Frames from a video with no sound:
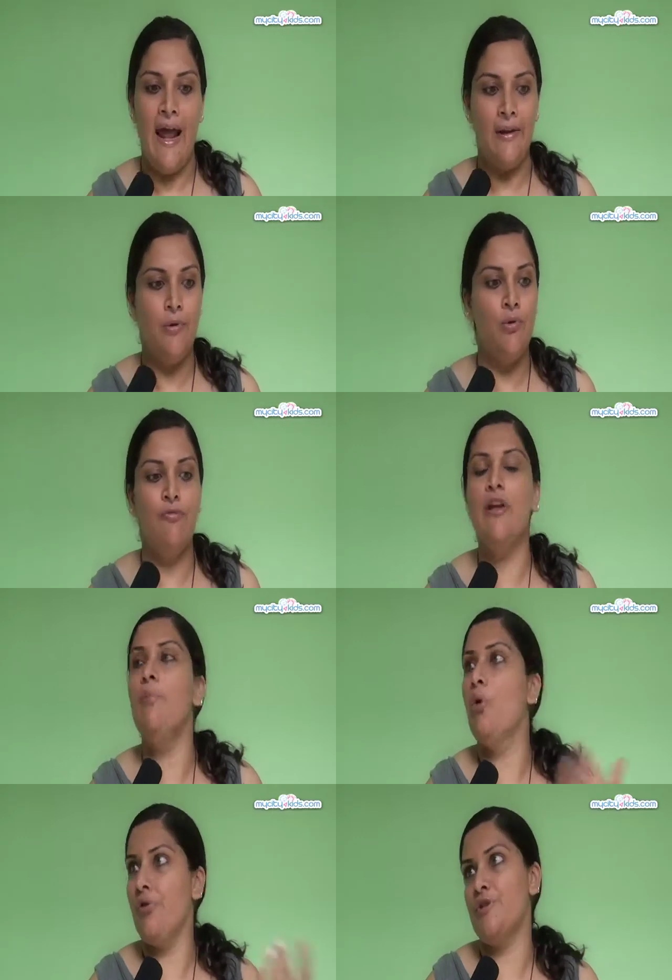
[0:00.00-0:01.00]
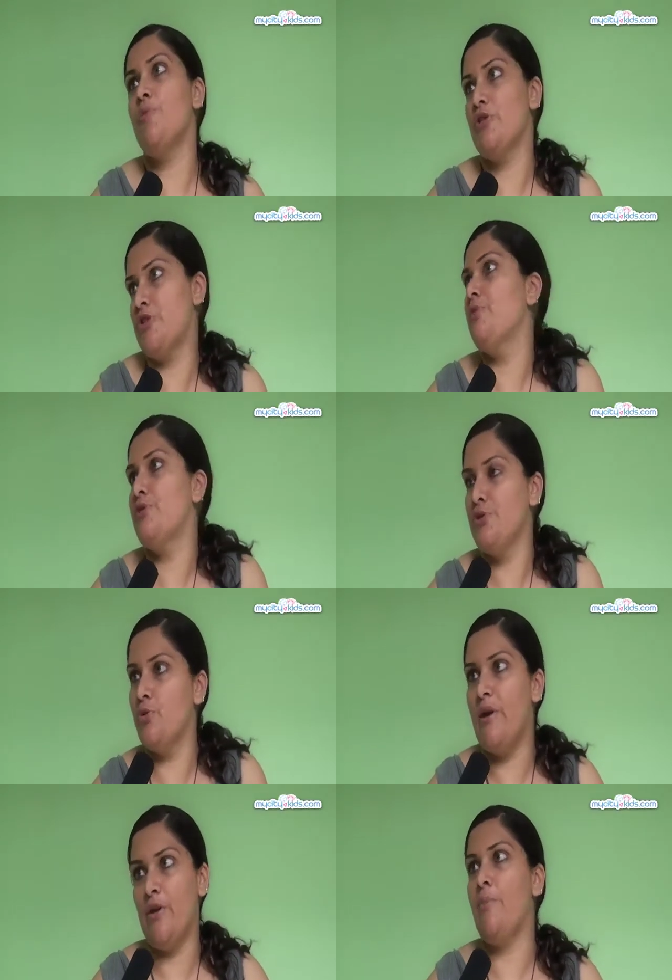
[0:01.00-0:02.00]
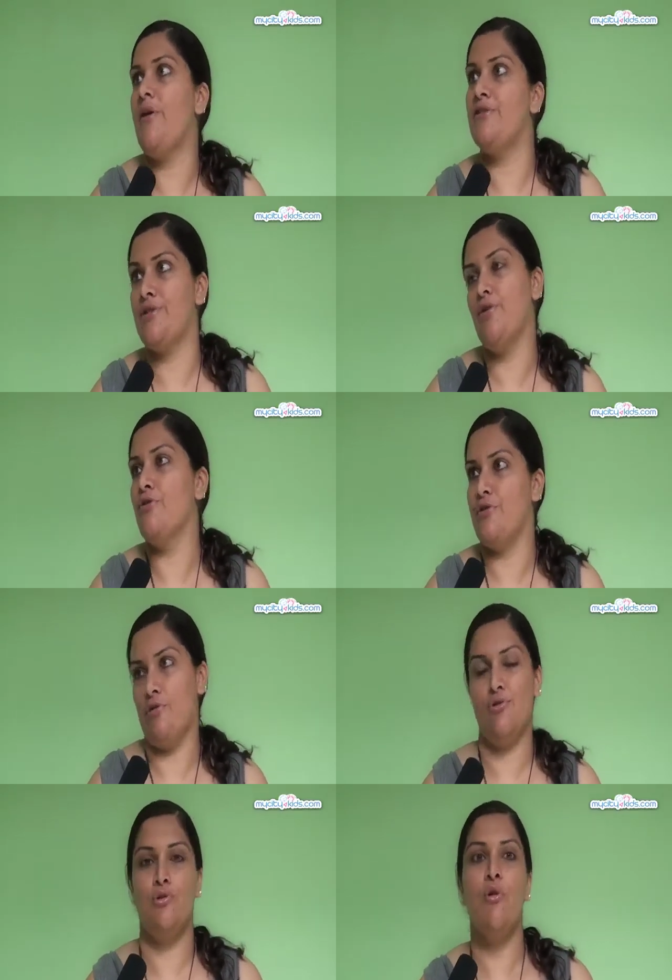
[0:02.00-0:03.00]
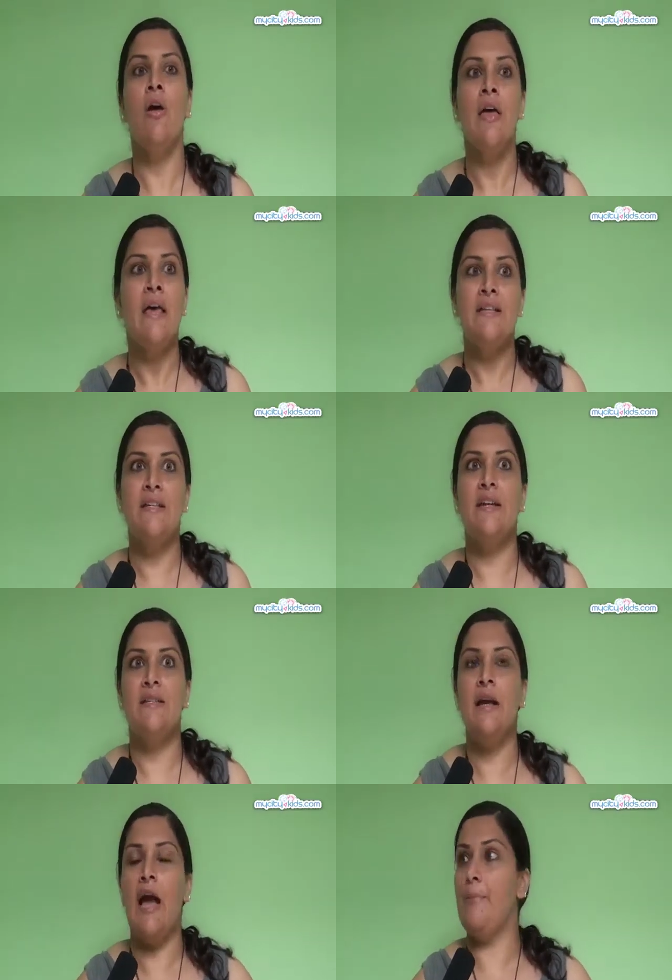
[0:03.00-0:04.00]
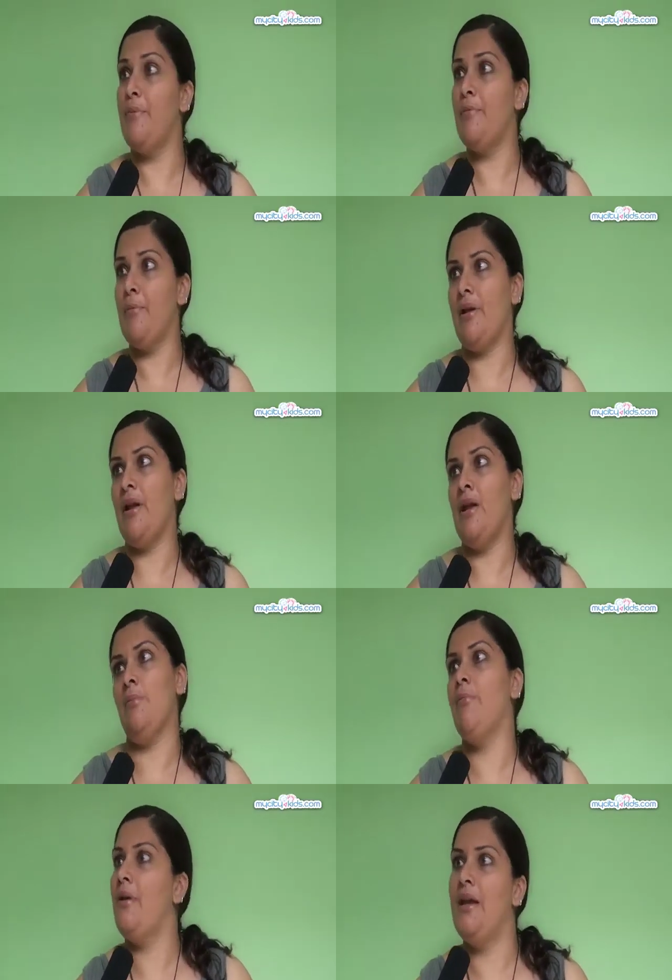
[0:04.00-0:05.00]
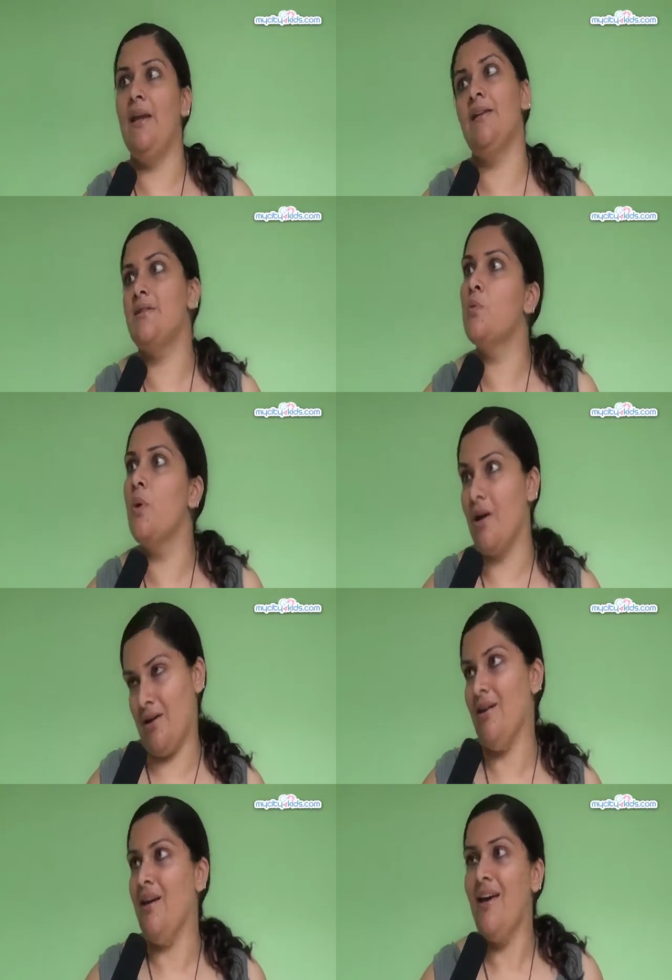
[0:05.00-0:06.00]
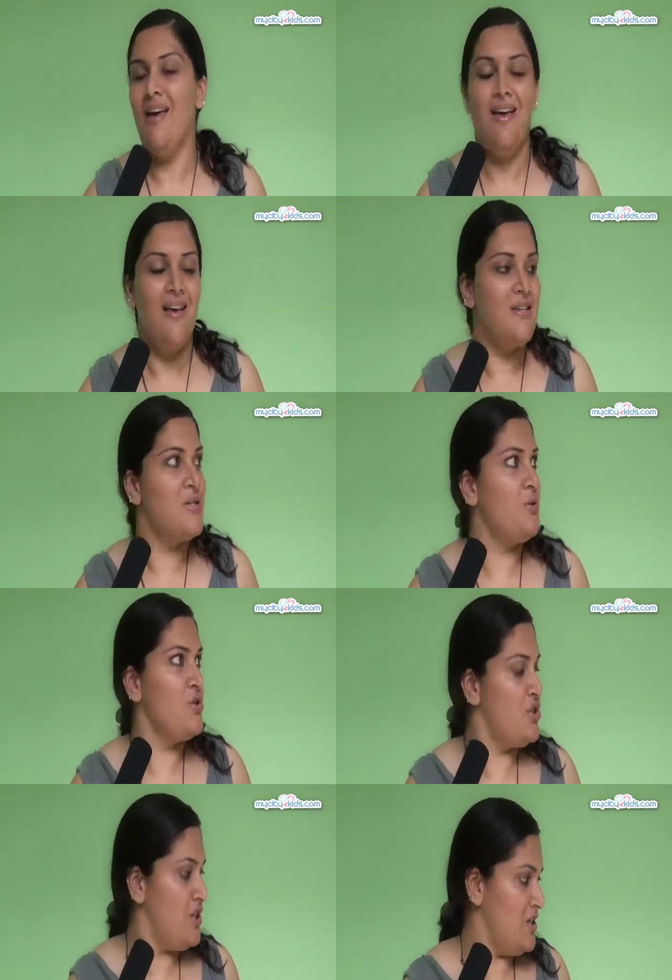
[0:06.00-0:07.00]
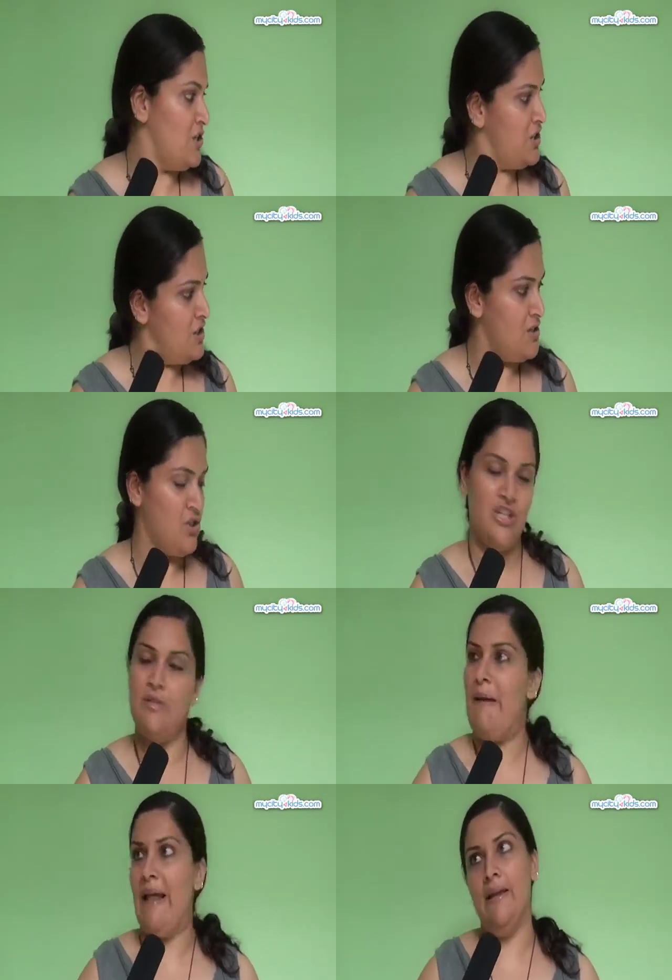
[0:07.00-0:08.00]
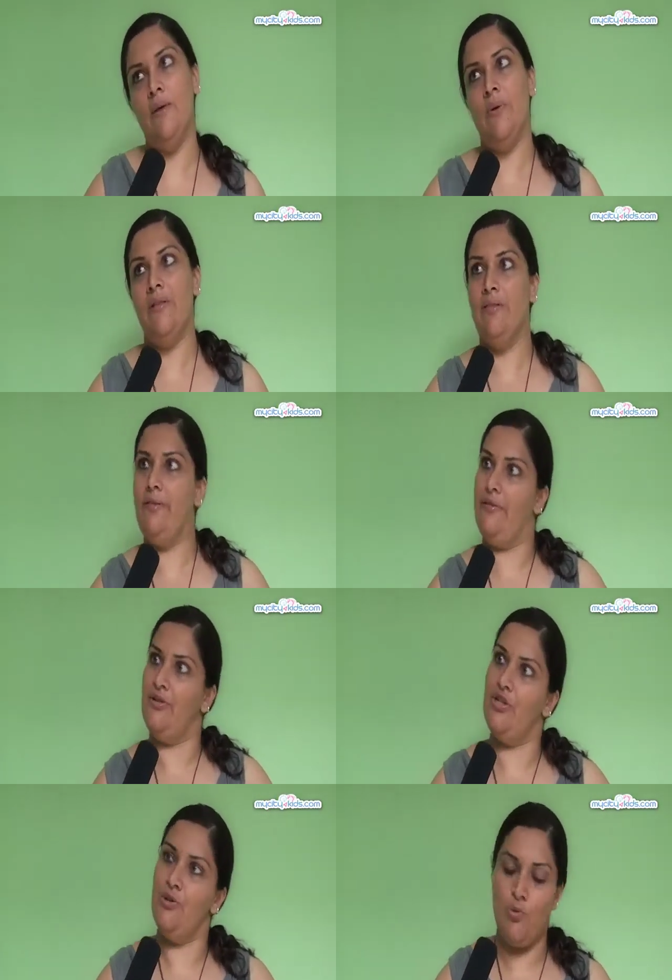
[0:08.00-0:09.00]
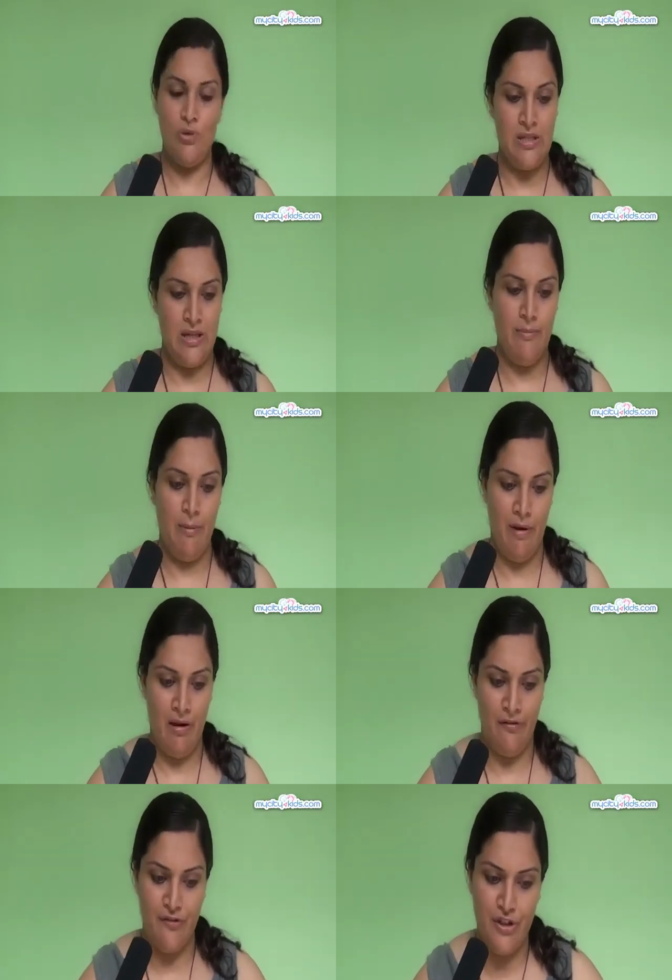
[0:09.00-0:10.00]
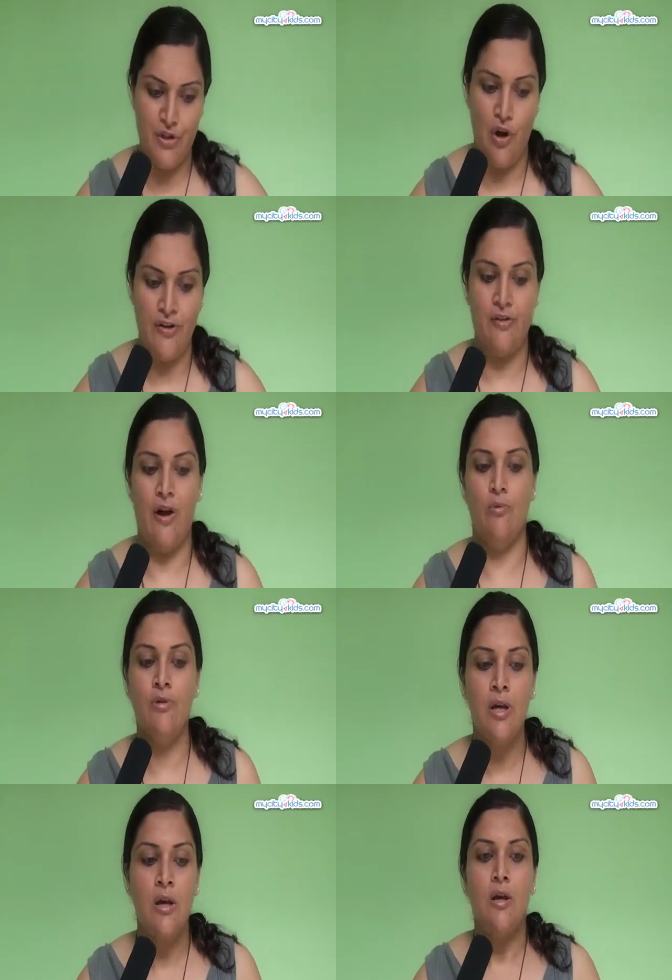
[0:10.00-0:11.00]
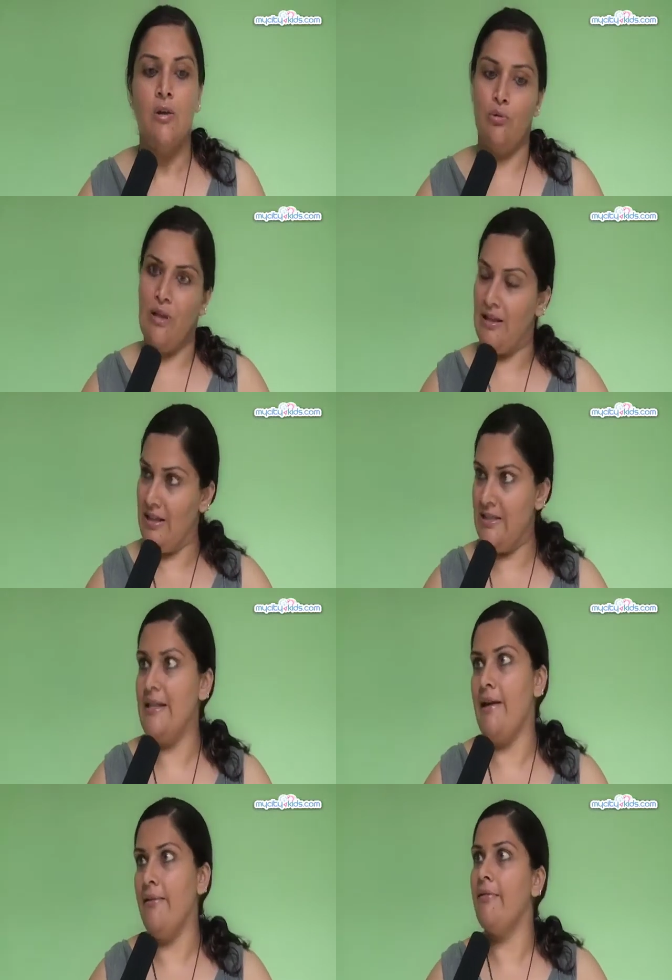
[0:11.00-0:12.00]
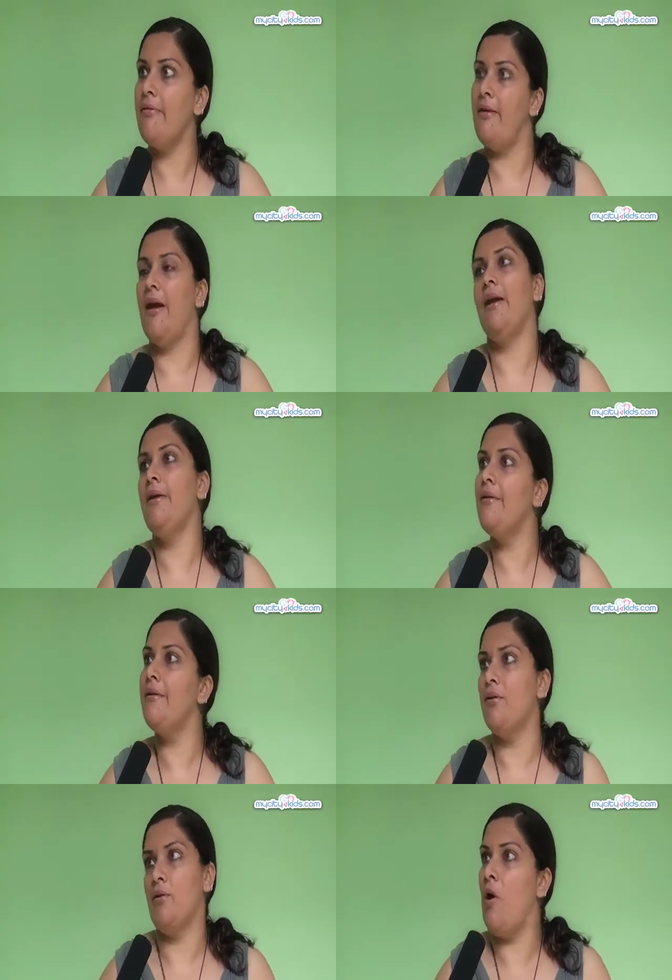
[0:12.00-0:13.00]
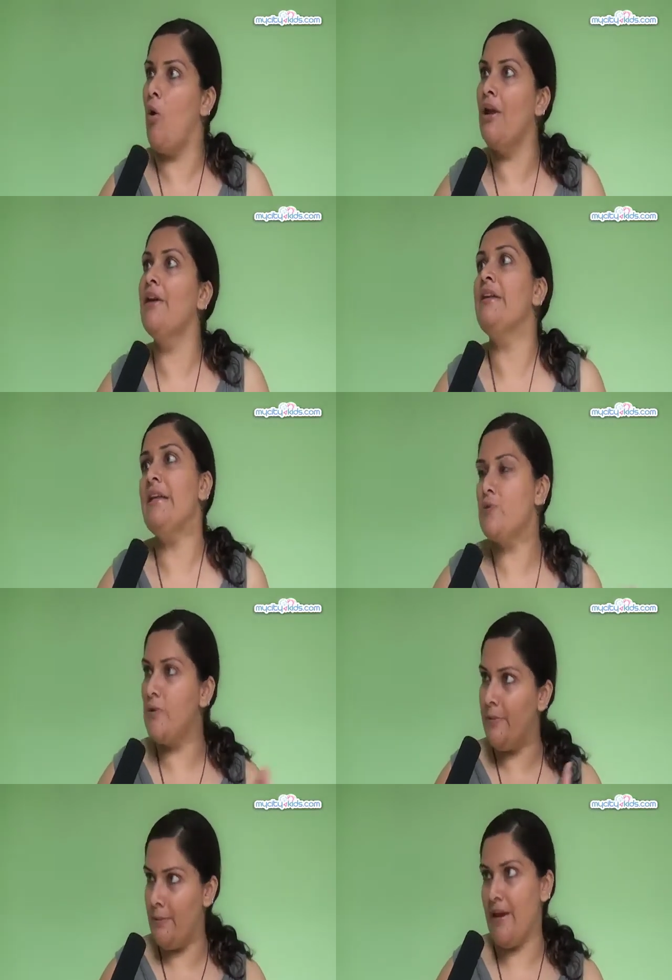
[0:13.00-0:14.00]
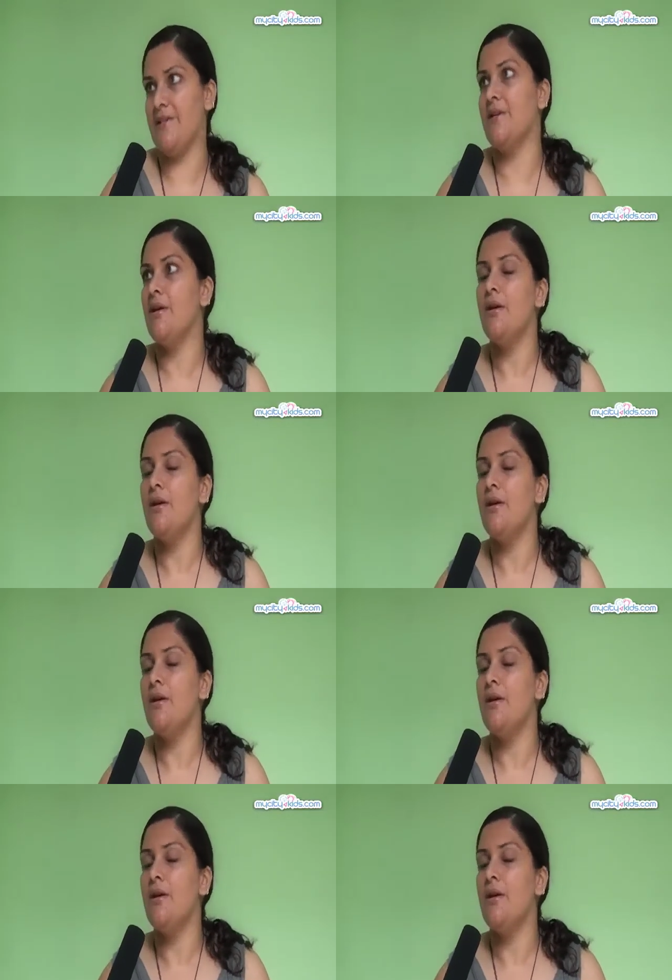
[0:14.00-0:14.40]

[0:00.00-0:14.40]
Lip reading: and who feel more responsible to you when your parents are not around. So just getting hyper mama nahi hai doesn't work. So she's pally with, she knows ki mama, if she's not around, to dadi is there, and all her needs will be met.